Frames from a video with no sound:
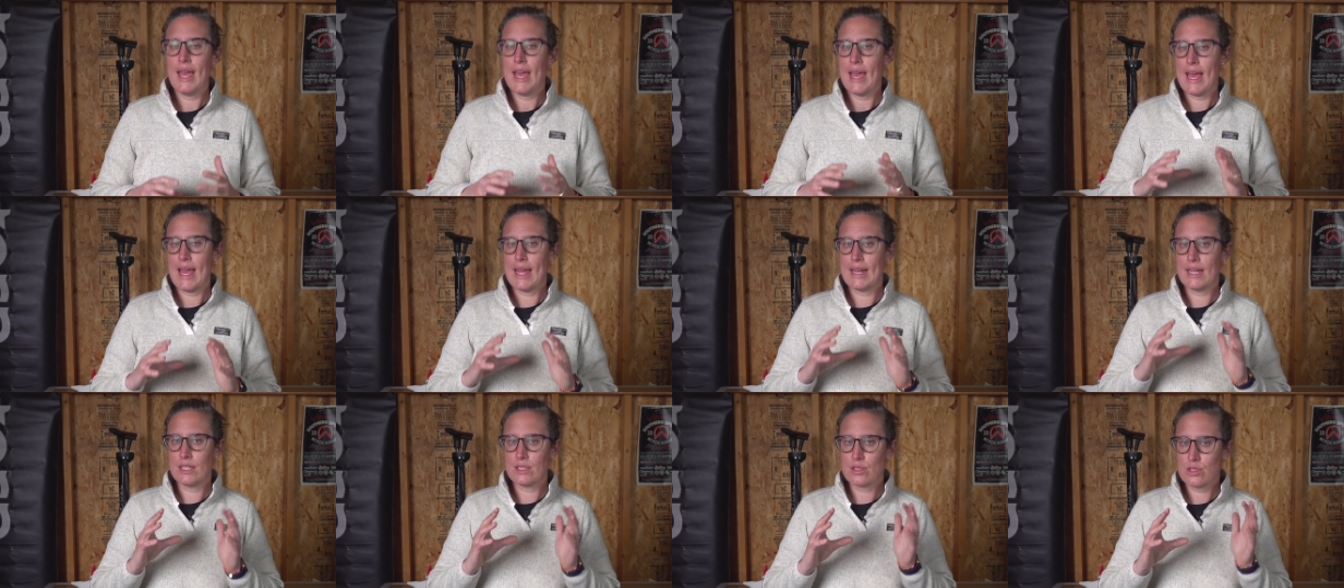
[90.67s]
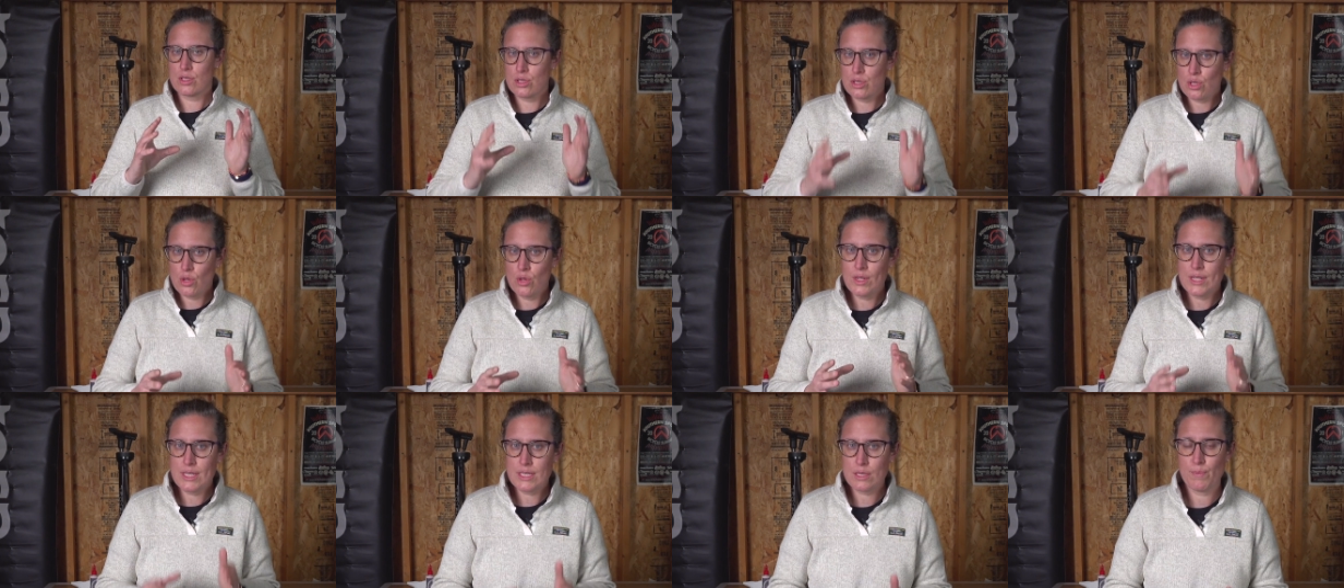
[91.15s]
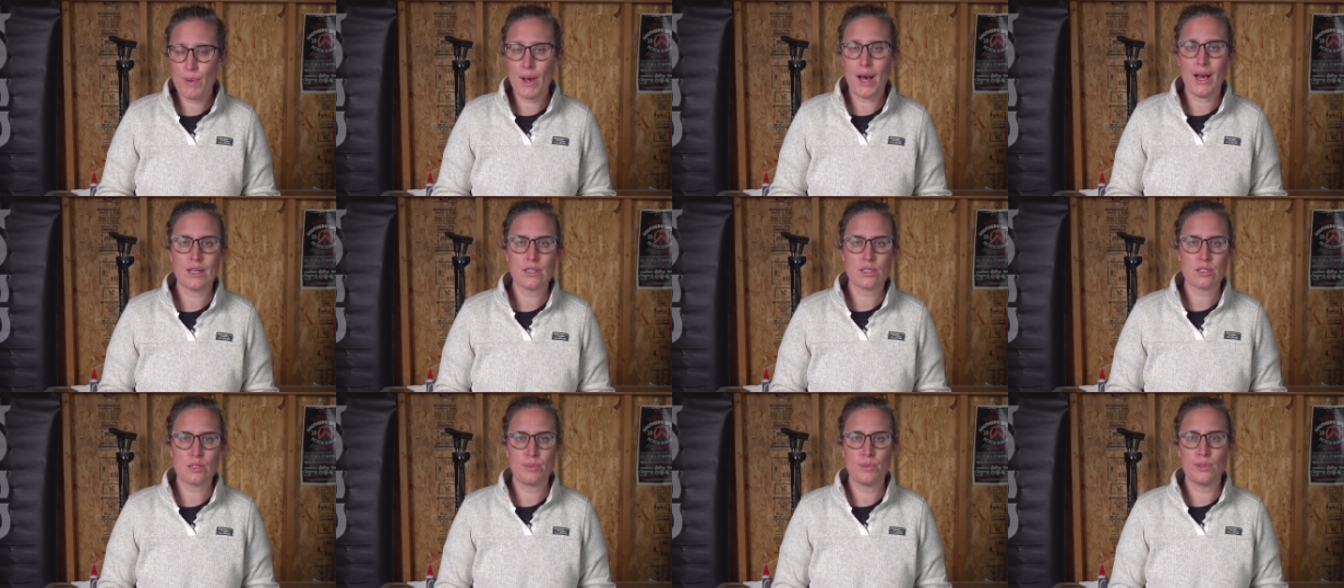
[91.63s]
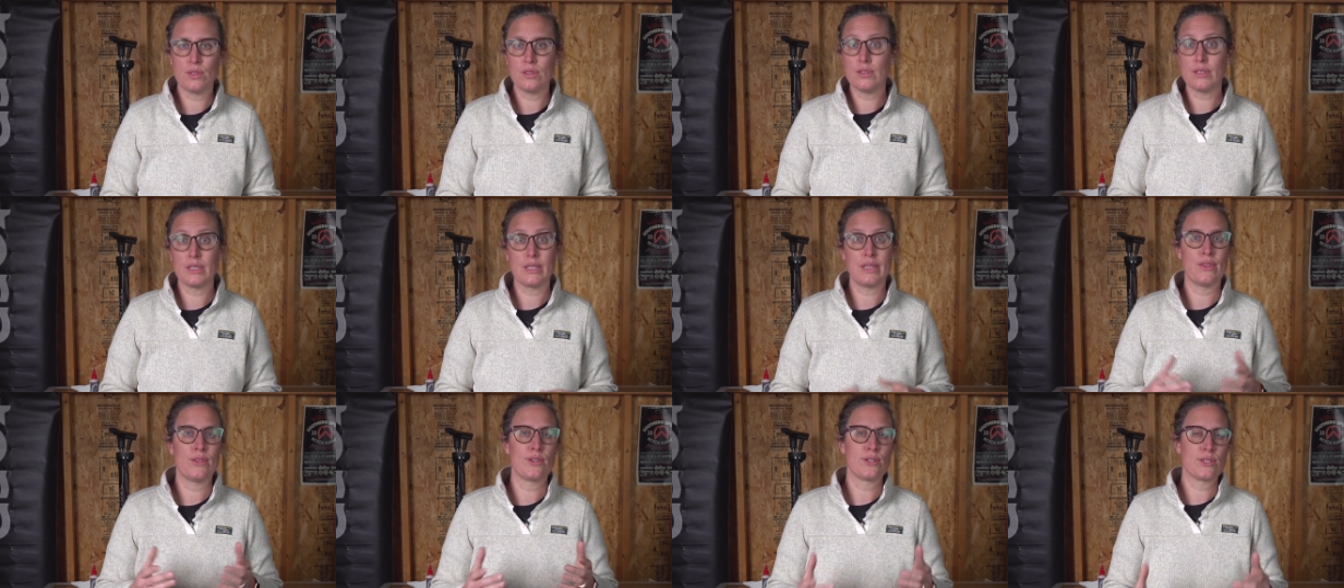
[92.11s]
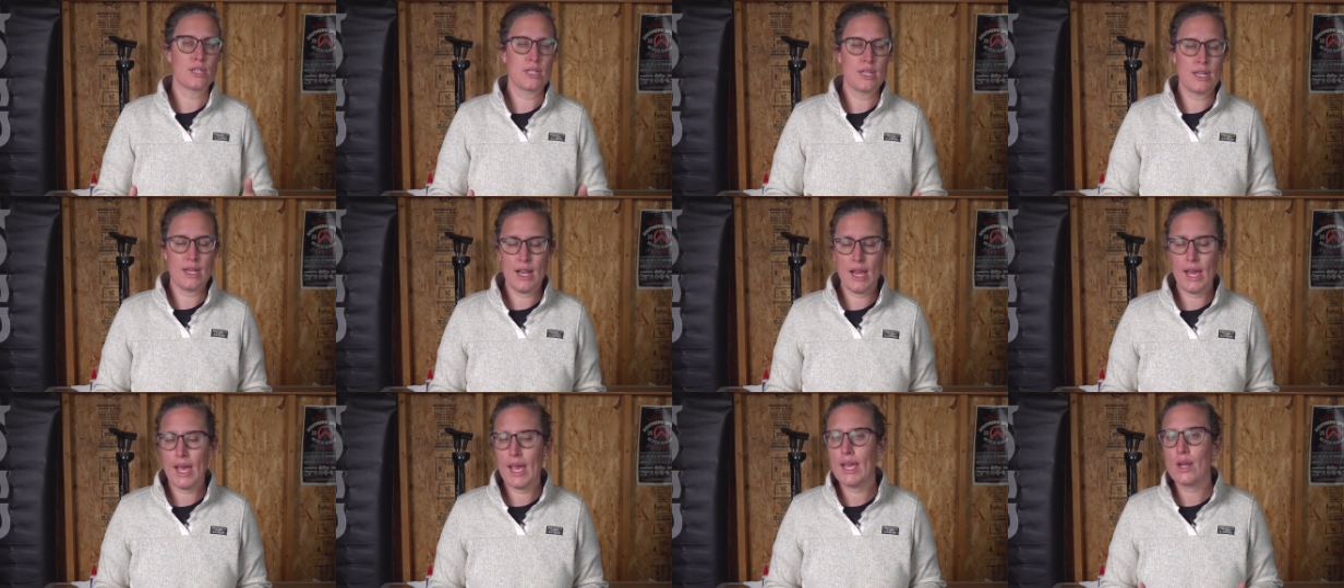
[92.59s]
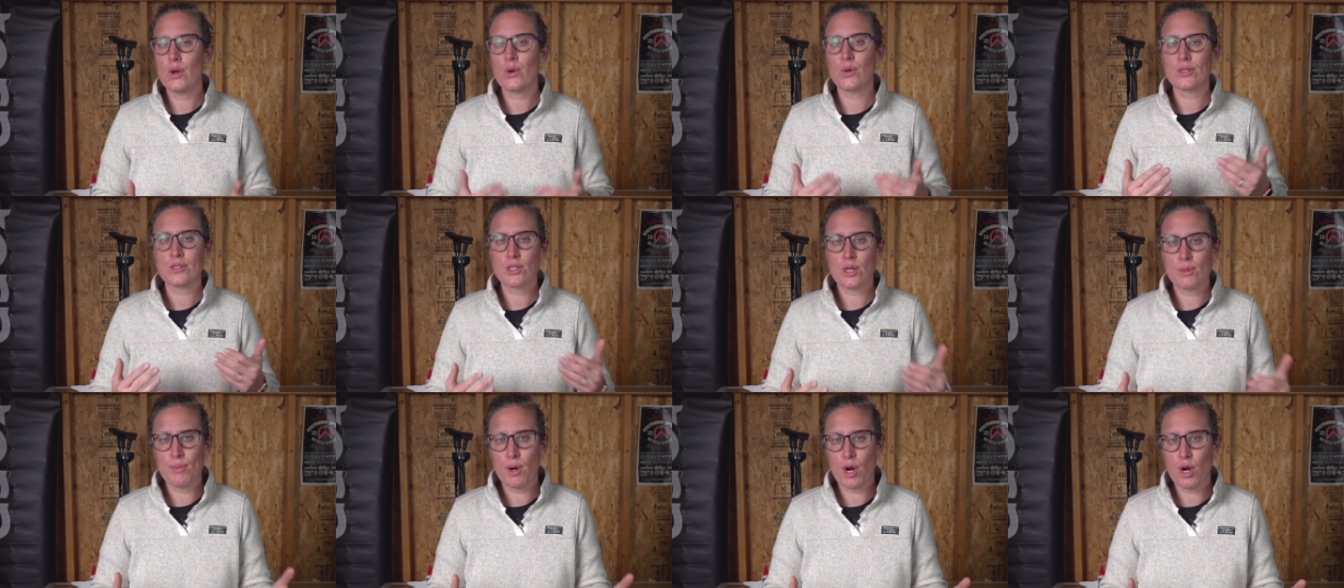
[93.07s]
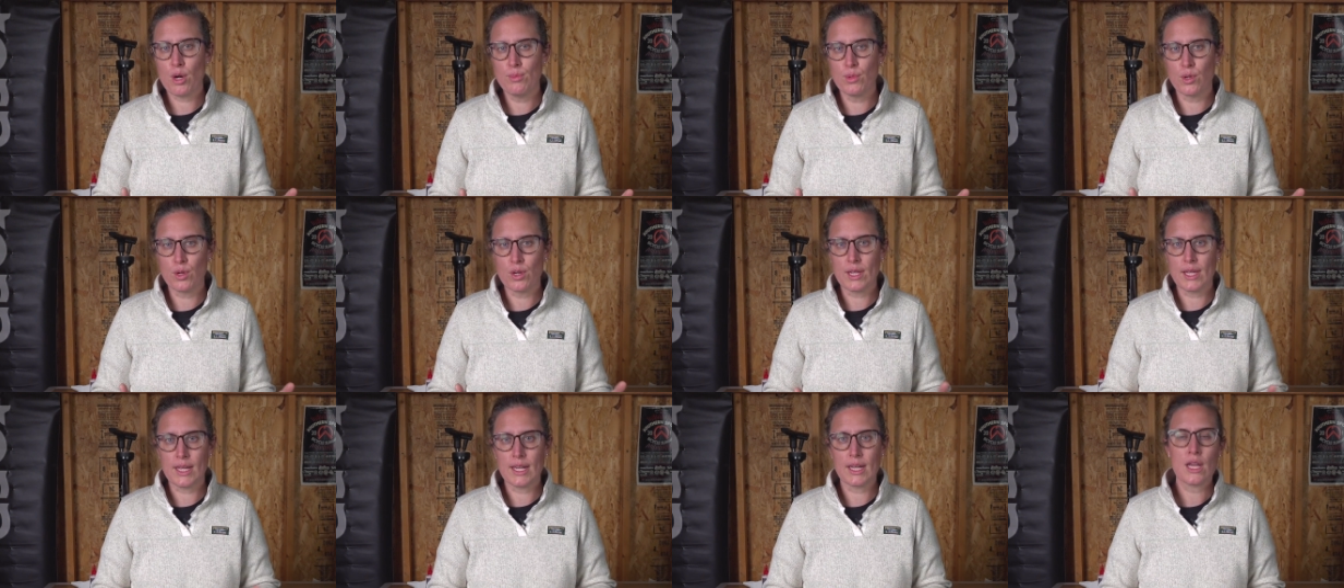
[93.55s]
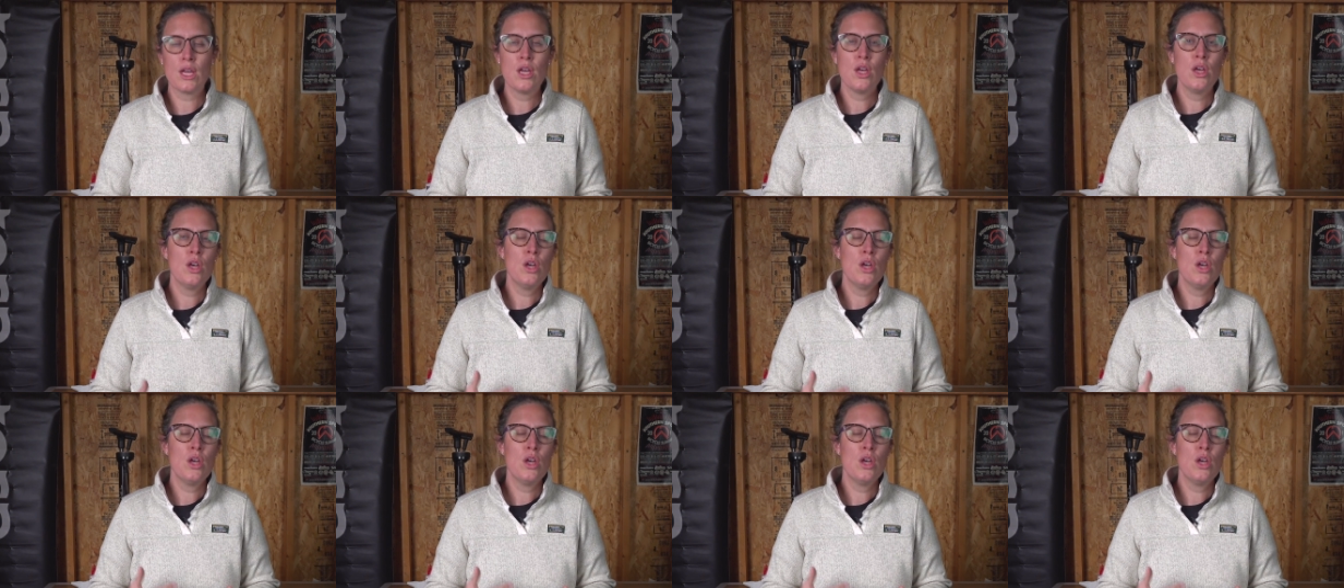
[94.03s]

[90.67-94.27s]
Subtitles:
and as soon as possible, either tonight or tomorrow morning,